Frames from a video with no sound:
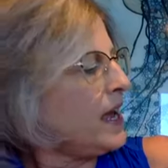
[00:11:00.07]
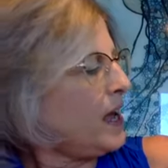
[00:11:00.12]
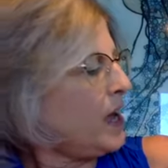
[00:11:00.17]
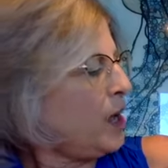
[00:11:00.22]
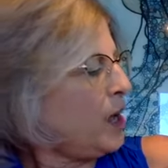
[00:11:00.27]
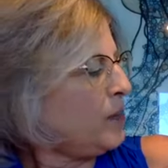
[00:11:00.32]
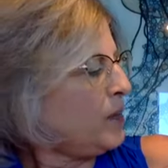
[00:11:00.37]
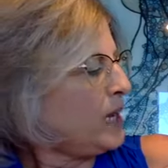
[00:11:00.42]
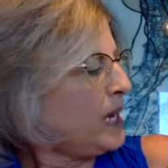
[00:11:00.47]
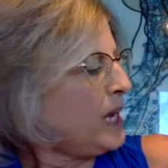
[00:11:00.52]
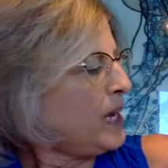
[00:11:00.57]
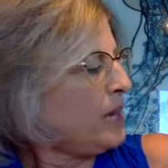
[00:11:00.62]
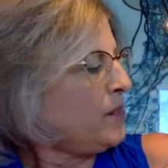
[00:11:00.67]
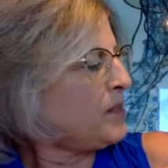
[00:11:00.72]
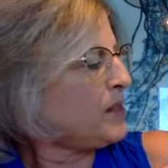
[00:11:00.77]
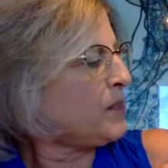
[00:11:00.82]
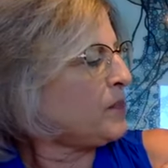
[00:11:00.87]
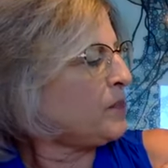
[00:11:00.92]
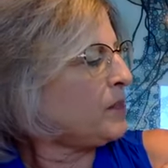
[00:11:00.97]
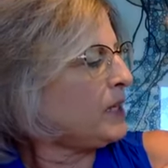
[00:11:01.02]
help
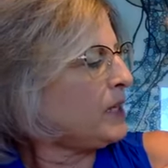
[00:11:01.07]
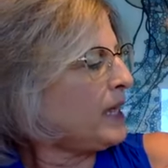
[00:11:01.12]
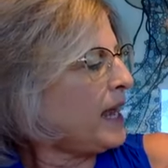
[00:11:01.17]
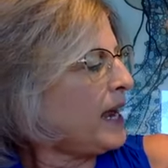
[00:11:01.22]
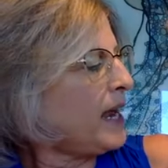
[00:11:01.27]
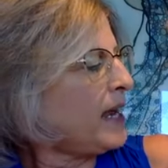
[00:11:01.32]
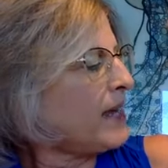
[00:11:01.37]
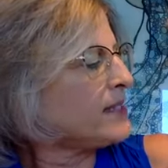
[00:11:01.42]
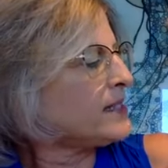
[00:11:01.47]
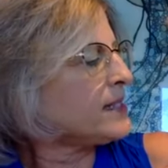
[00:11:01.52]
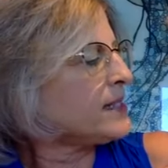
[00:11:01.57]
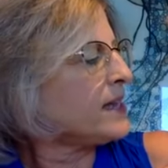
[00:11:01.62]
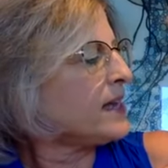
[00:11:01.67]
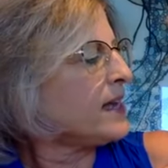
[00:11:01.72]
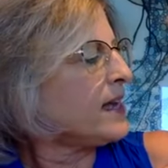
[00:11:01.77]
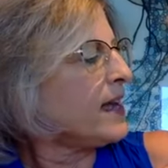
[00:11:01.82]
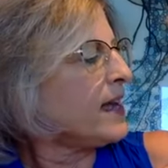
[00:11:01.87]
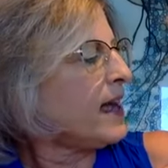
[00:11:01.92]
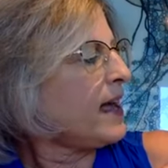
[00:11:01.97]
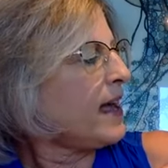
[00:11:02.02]
keep the plants
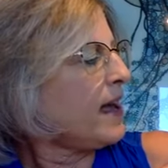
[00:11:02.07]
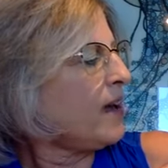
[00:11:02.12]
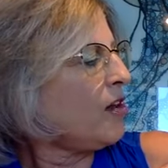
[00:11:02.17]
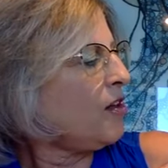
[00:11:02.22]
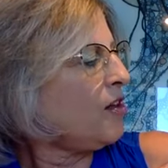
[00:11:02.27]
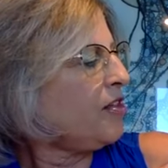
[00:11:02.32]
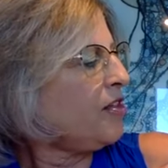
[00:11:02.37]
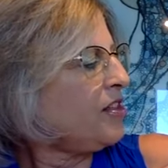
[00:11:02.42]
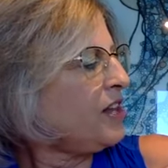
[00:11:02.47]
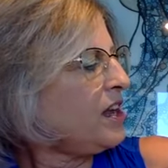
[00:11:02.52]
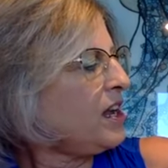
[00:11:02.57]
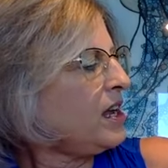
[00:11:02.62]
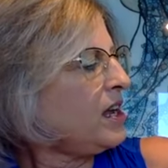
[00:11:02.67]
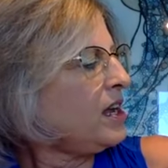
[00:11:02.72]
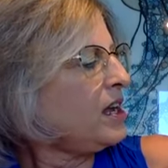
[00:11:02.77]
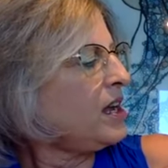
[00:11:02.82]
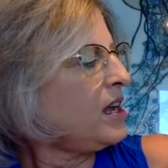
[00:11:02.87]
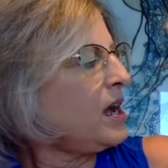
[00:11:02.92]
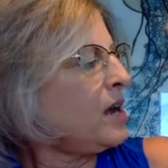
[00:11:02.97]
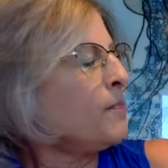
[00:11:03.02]

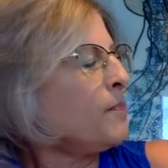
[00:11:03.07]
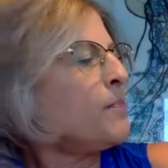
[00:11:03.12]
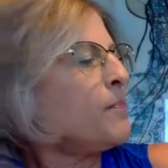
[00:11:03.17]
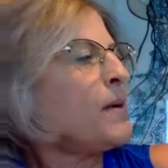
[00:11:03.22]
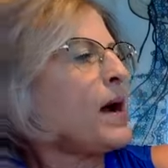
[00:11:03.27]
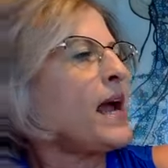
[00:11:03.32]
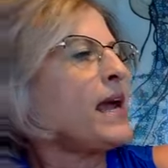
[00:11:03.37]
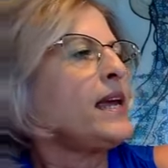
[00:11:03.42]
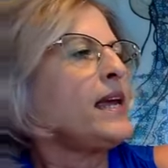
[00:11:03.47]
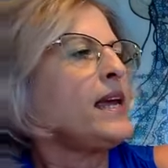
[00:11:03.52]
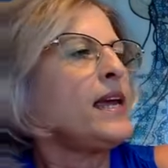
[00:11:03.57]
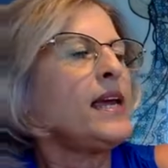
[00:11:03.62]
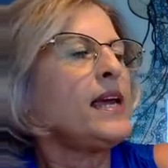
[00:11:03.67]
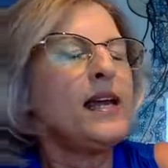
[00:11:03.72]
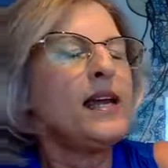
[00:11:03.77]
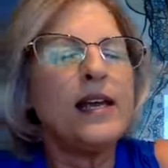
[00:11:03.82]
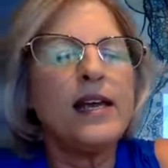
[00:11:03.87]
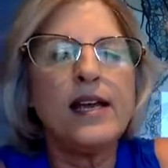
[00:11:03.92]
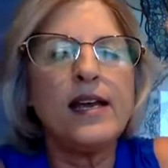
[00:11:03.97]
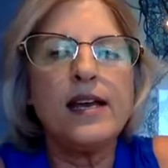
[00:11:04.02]
healthy by
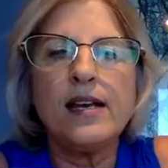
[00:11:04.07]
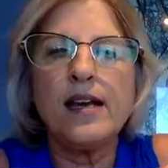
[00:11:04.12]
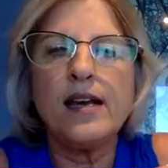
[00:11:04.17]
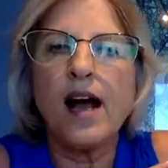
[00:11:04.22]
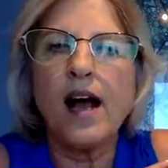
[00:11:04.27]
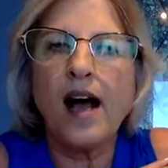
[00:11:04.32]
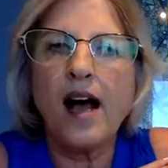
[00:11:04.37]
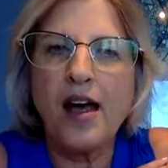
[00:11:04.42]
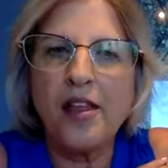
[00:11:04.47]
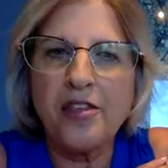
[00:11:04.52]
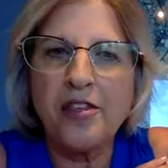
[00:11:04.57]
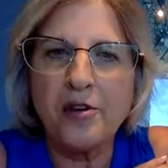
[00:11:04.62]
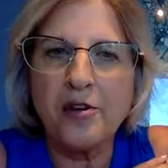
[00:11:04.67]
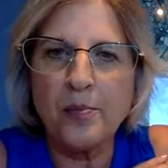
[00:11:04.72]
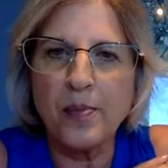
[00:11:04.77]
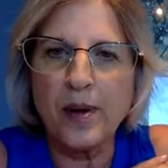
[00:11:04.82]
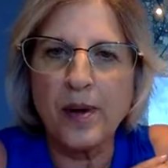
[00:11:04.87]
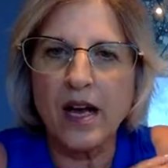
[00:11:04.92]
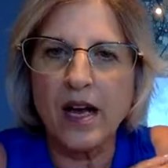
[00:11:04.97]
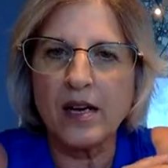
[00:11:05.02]
eating other
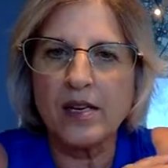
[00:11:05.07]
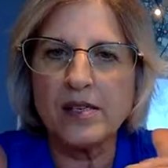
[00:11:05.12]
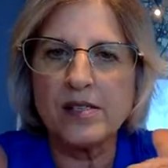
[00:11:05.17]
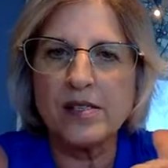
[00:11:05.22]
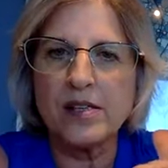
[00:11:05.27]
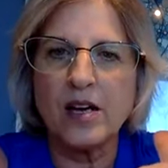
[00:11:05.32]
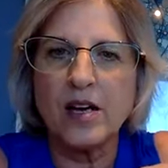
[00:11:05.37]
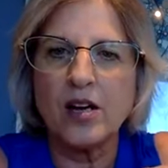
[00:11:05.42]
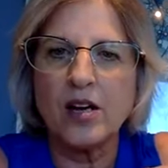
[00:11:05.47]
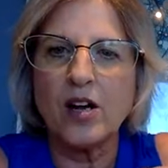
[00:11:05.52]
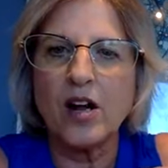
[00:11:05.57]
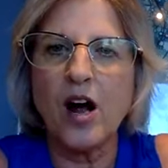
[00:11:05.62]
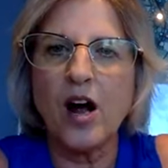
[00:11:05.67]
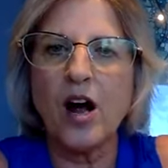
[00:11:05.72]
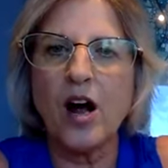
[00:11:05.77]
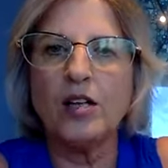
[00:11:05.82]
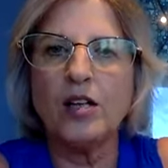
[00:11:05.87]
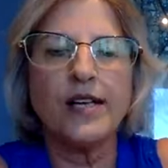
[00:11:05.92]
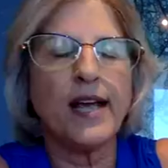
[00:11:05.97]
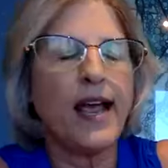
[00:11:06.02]
bugs
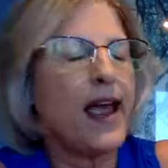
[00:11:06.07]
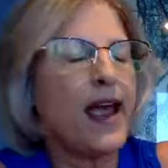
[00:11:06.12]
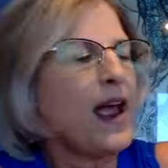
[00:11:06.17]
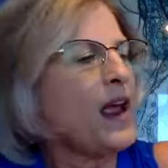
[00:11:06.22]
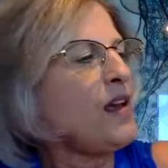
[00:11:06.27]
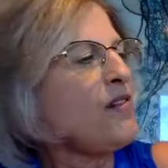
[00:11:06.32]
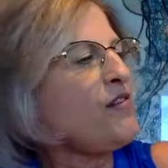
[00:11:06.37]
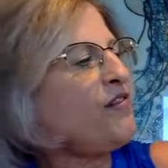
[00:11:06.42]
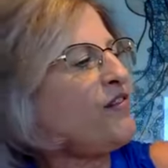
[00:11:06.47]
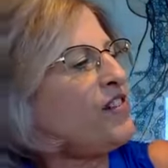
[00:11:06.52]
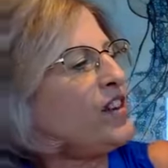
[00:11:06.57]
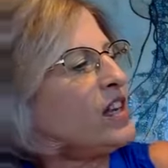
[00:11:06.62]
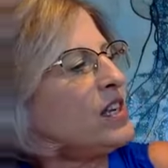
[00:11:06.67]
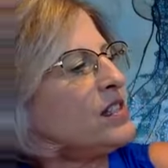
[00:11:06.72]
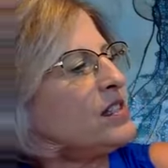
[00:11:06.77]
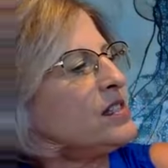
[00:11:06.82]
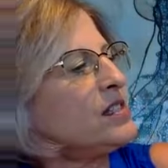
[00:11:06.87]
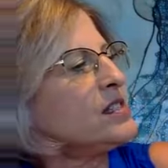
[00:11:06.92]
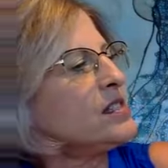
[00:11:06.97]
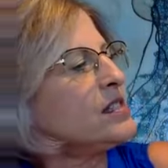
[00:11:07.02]
called
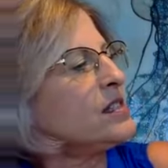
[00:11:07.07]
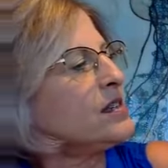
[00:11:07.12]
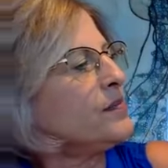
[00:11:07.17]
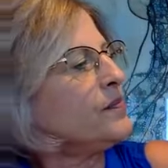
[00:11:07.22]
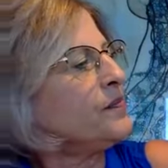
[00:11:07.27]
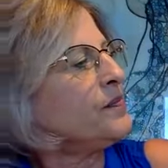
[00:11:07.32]
aphids.